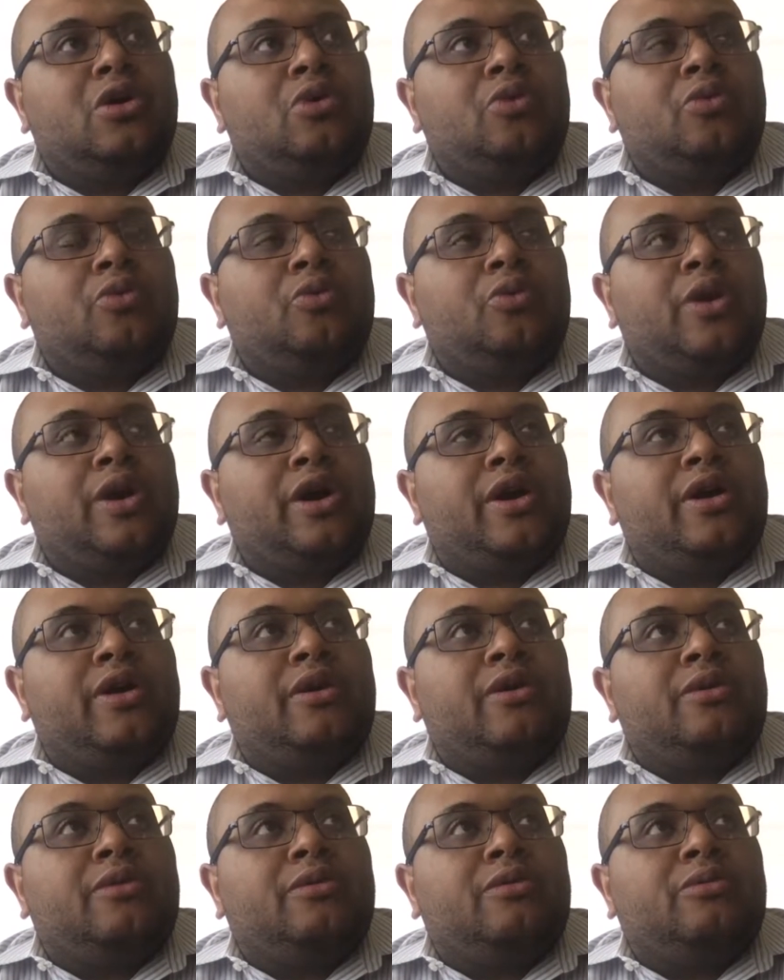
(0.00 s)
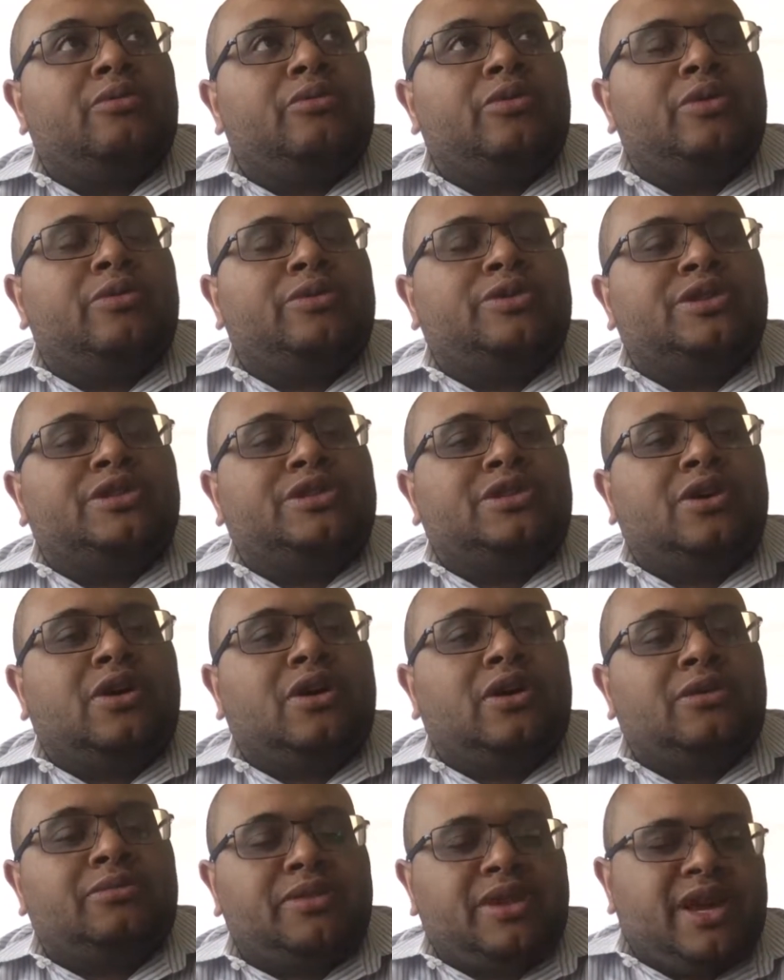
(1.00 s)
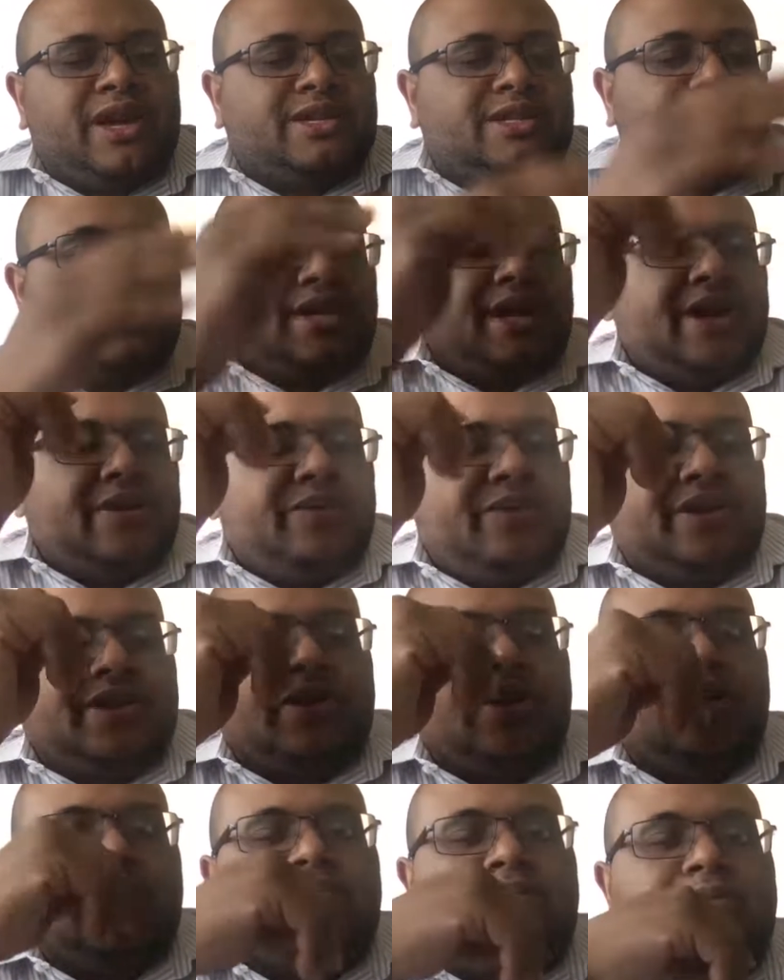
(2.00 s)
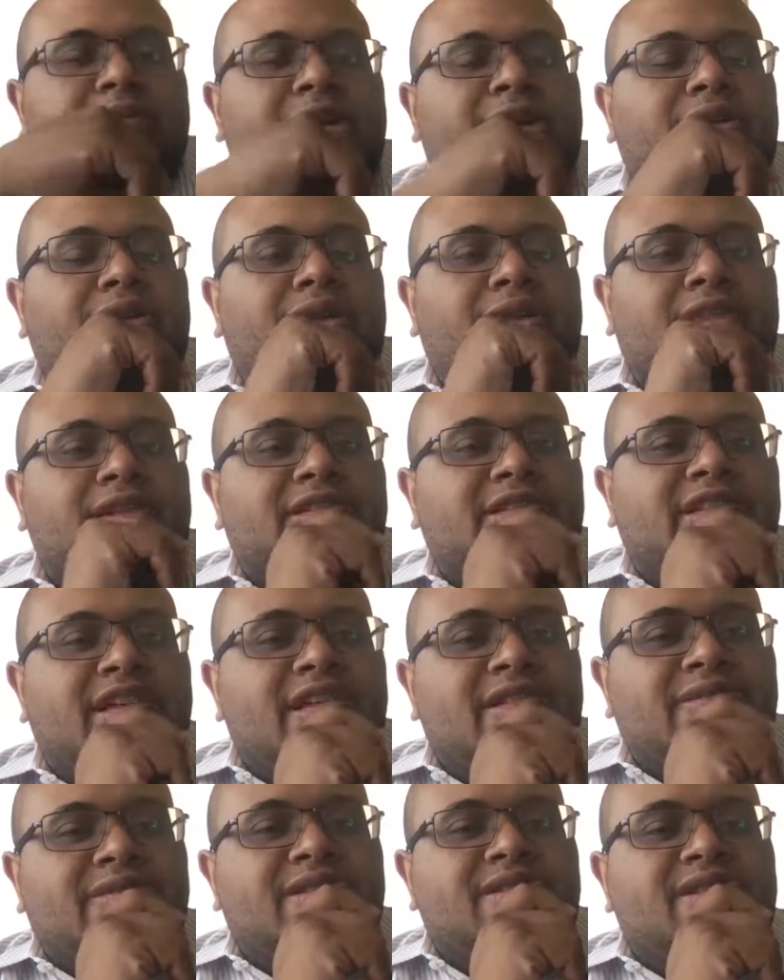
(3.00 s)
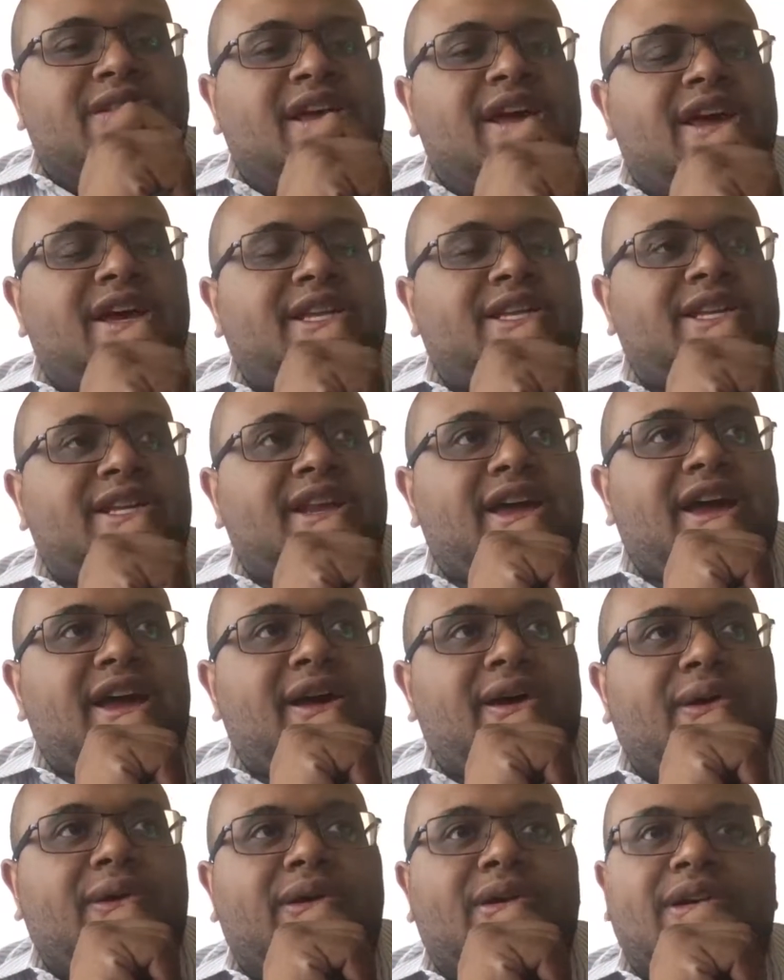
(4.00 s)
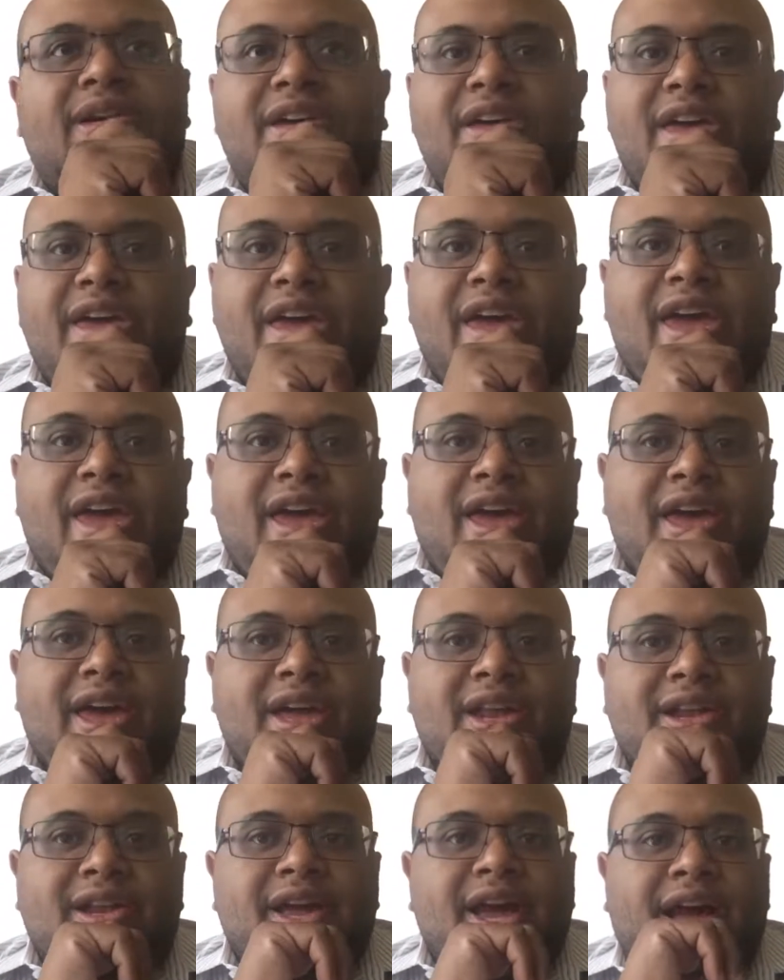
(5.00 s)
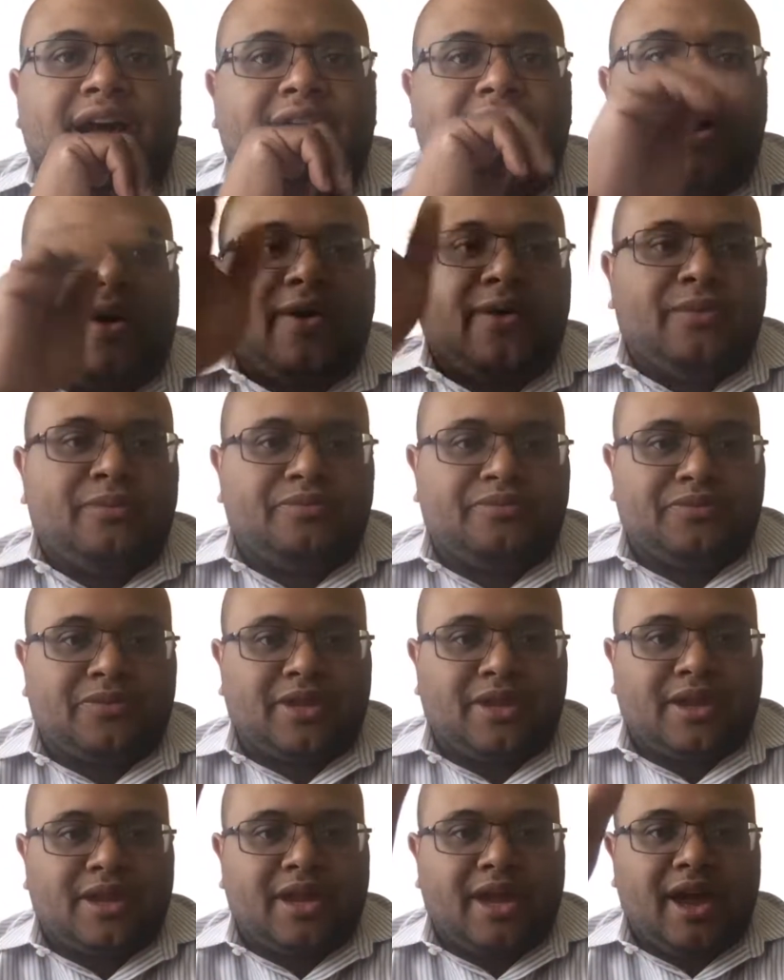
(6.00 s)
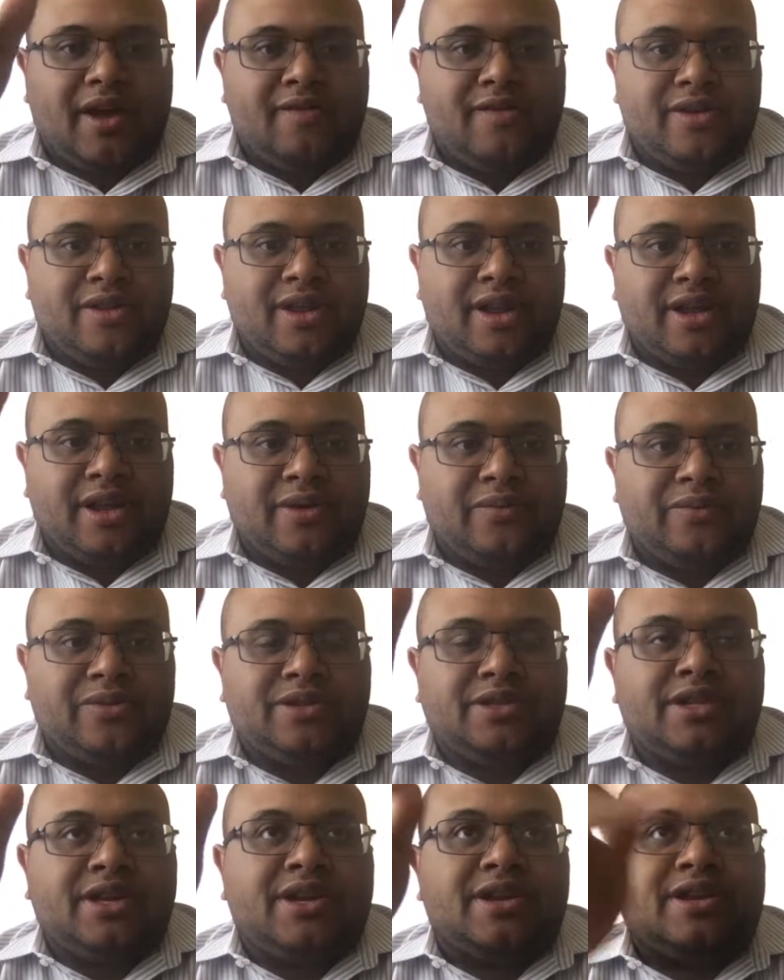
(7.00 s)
where we were just talking yesterday, and we talked about the state of society now and how everything that we're seeing,